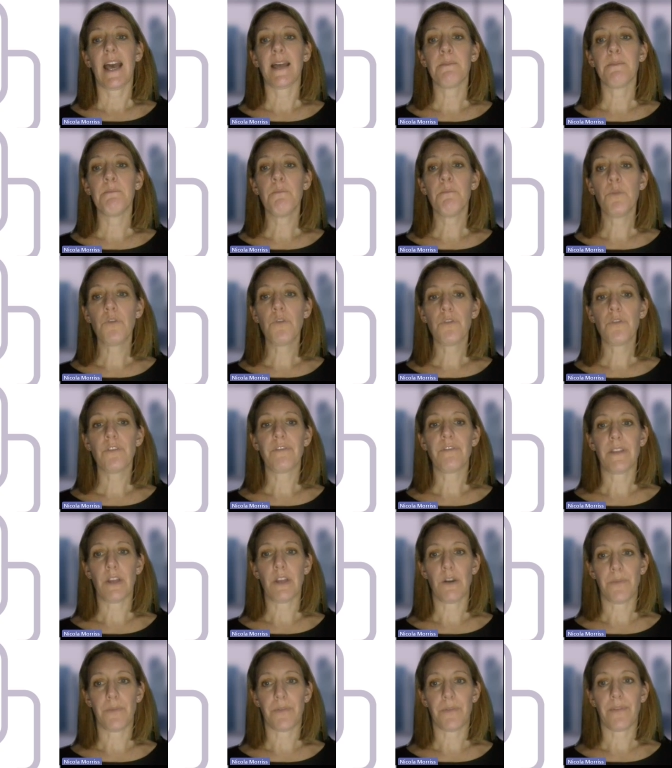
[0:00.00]
and more of
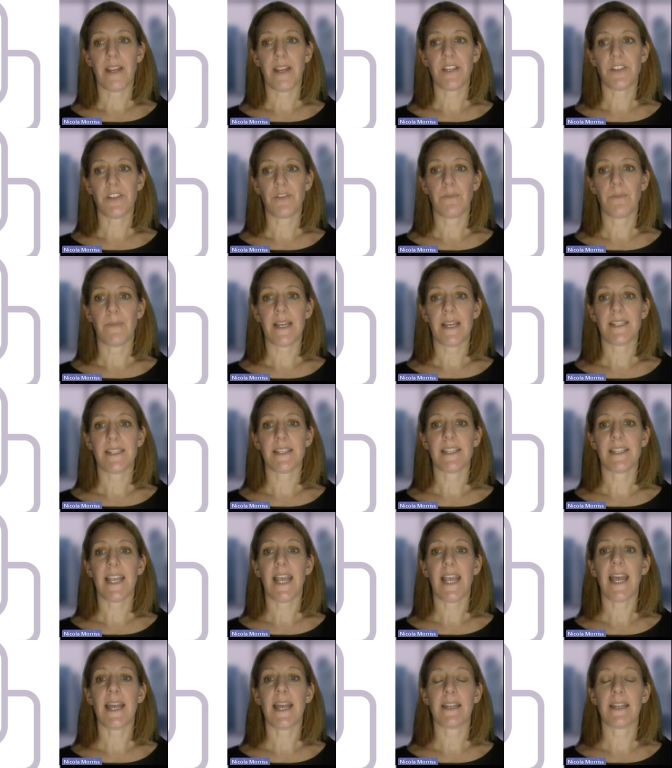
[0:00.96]
the operational
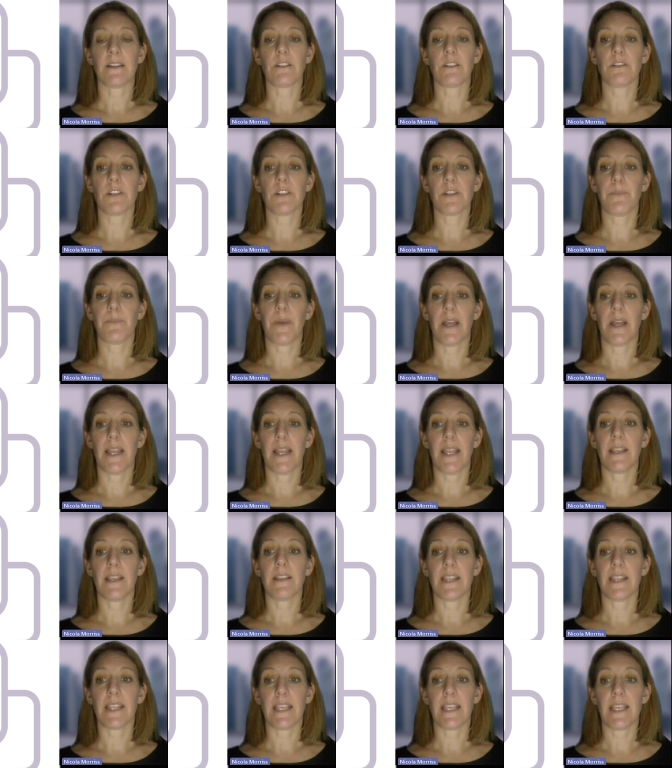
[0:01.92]
matters are handled
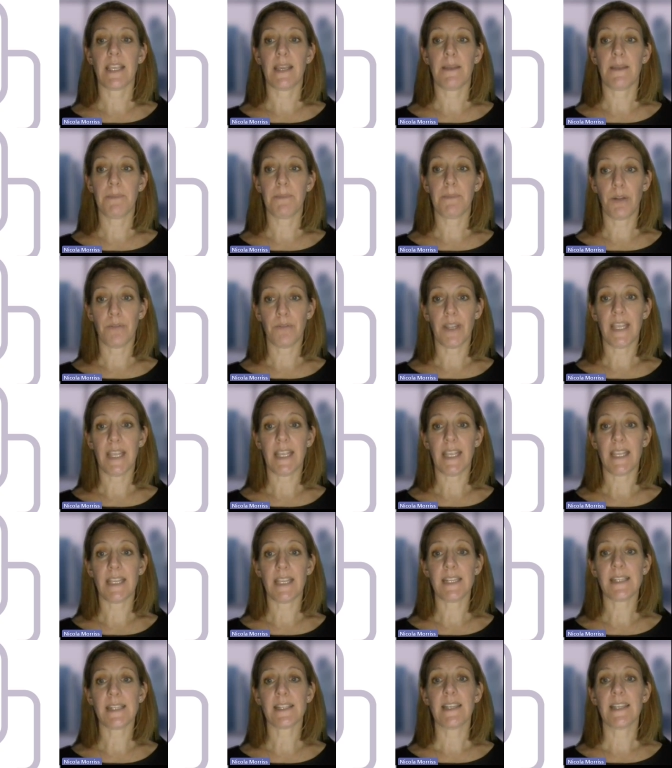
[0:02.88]
by the
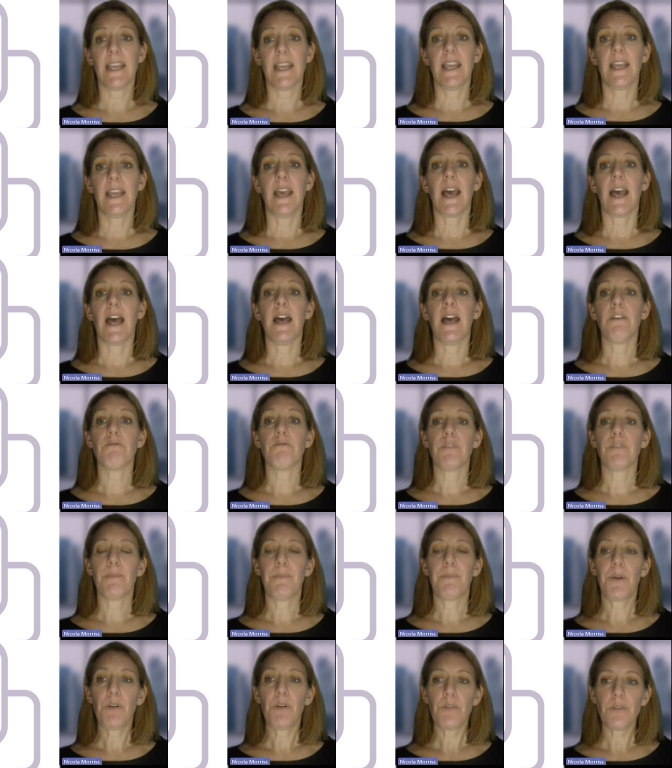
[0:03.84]
employees,
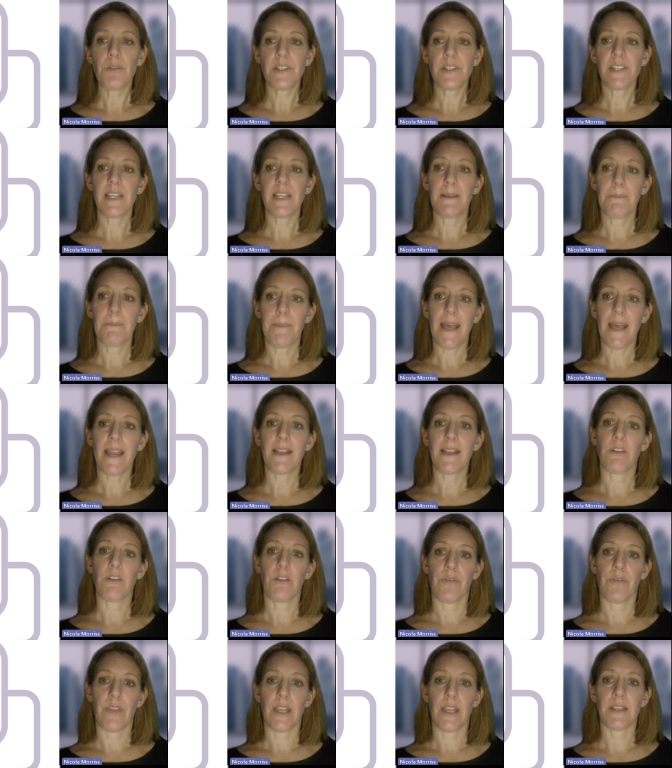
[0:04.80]
reporting
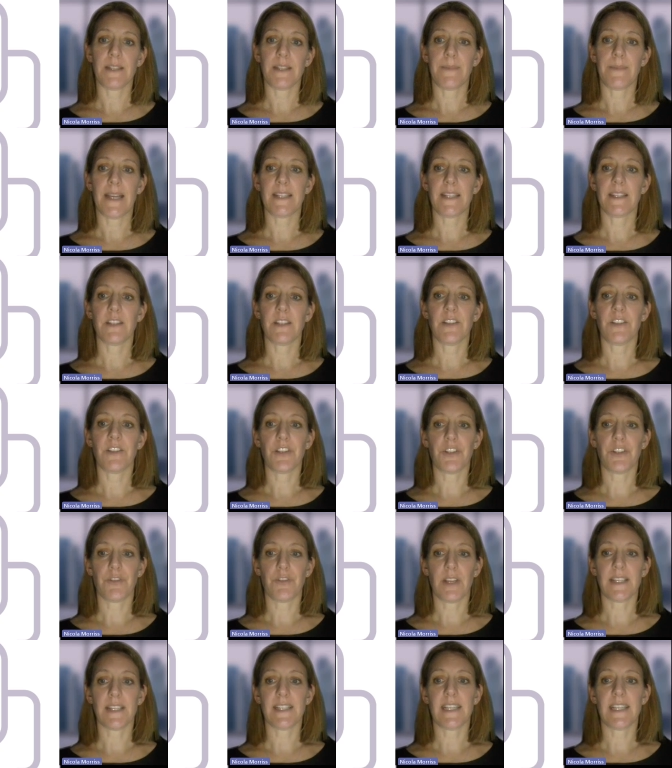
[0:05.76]
back on those matters to
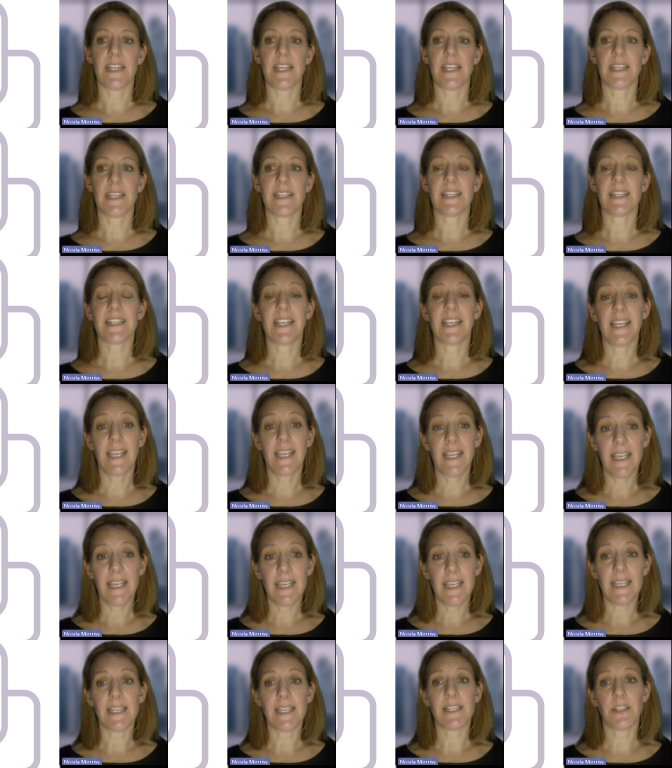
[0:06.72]
trustees is
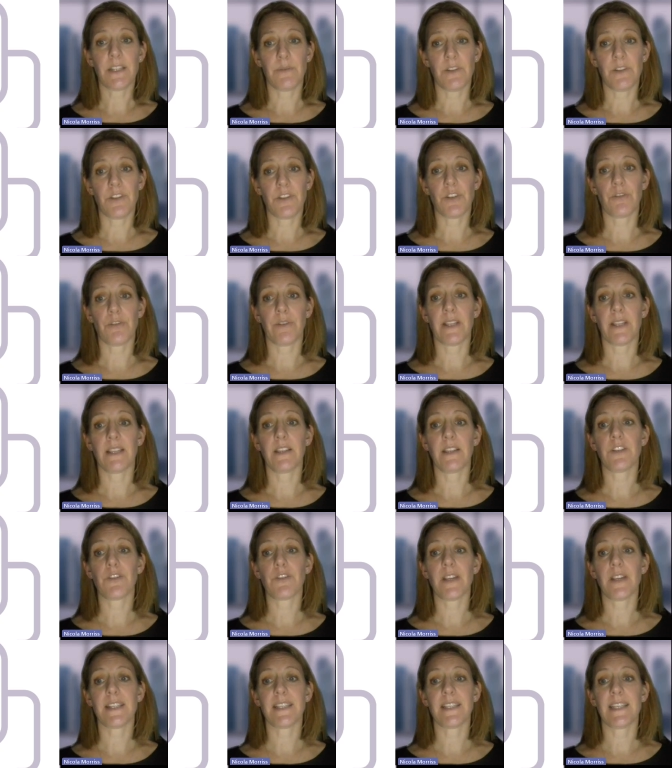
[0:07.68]
key to ensuring
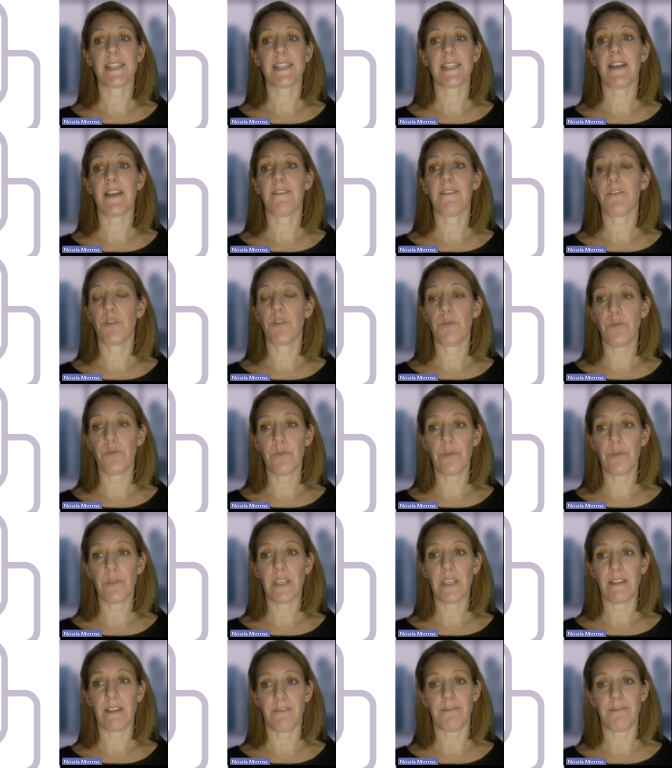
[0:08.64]
that trustees have
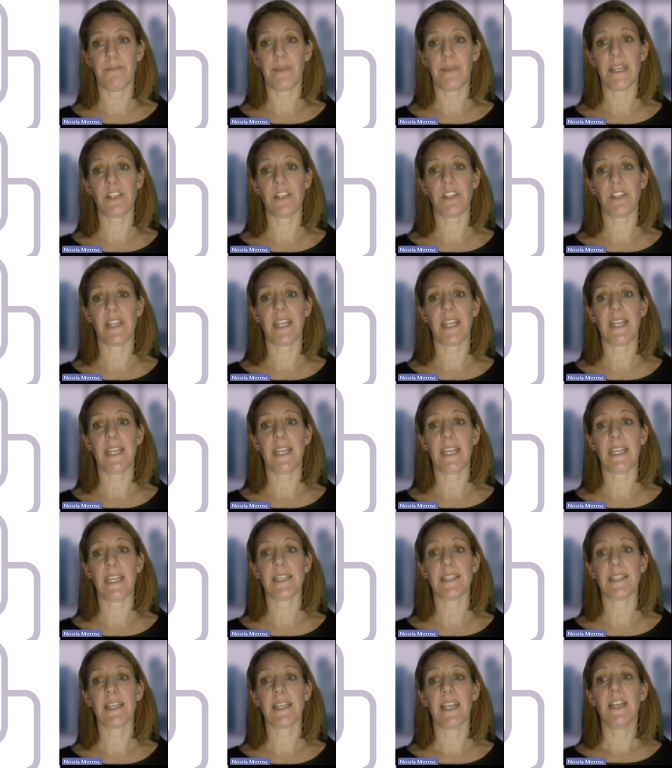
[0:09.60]
all the information they
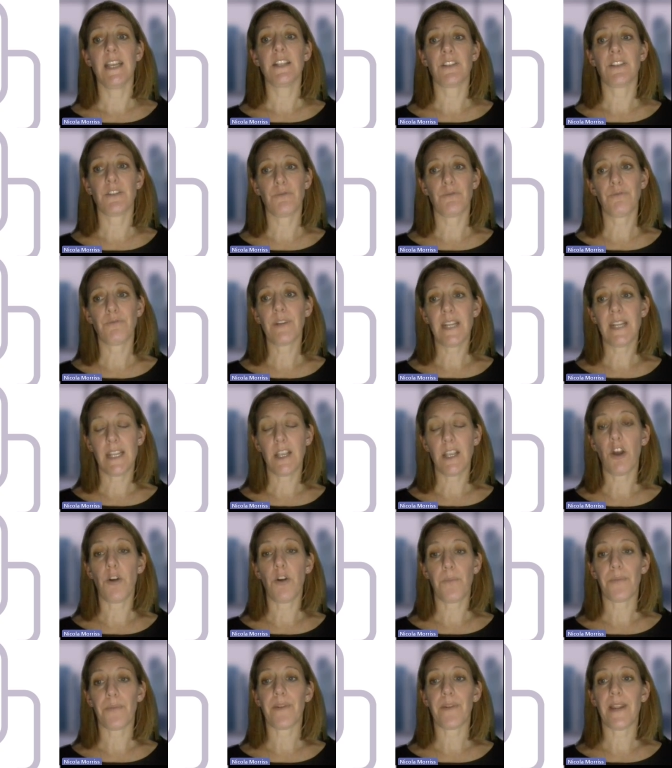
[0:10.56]
need to really
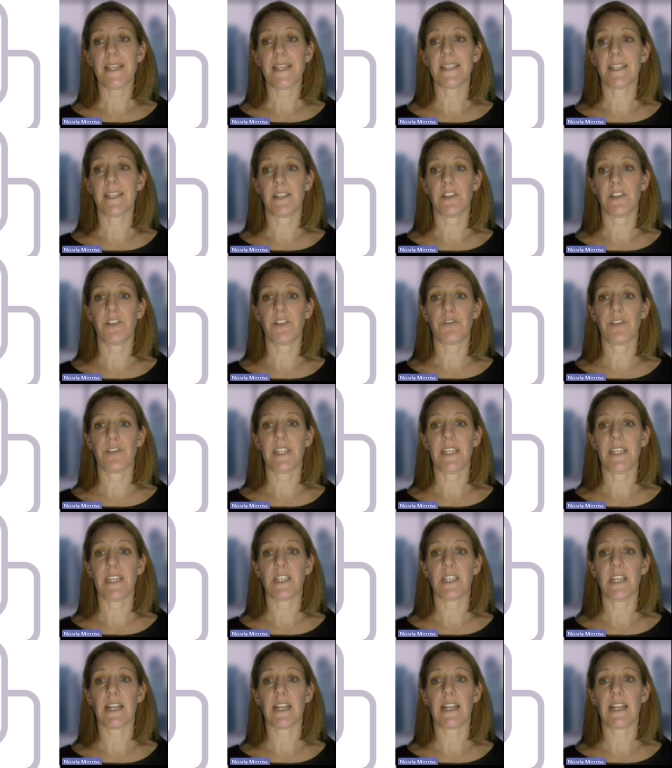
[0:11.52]
operate at a
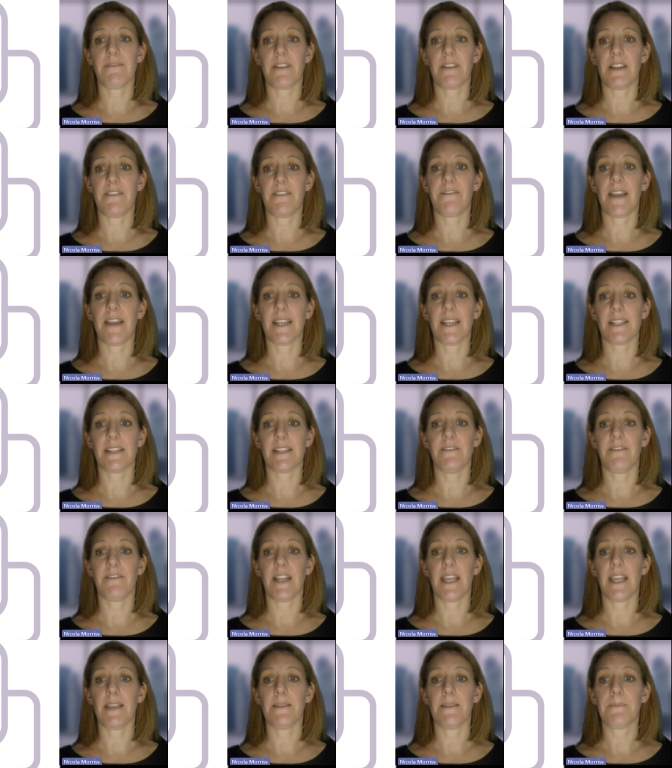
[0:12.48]
strategic level
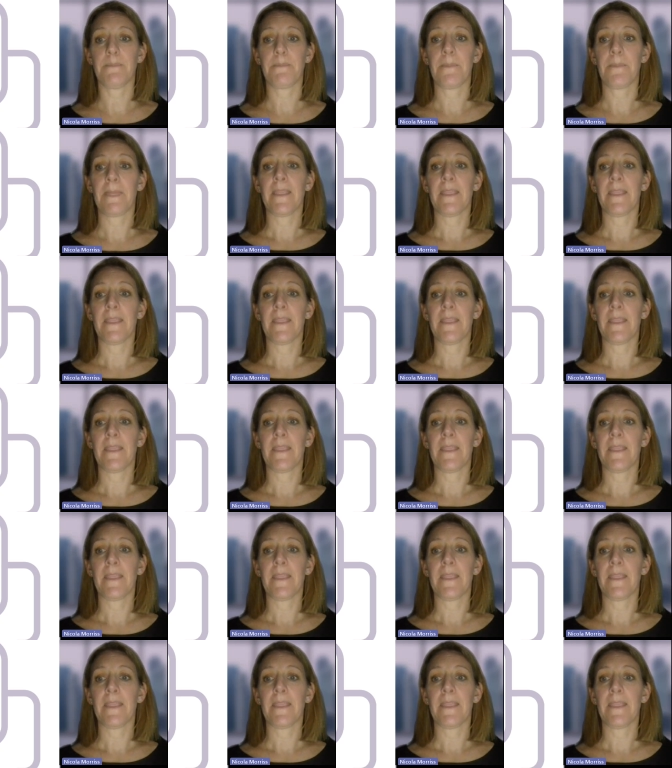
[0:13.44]
effectively.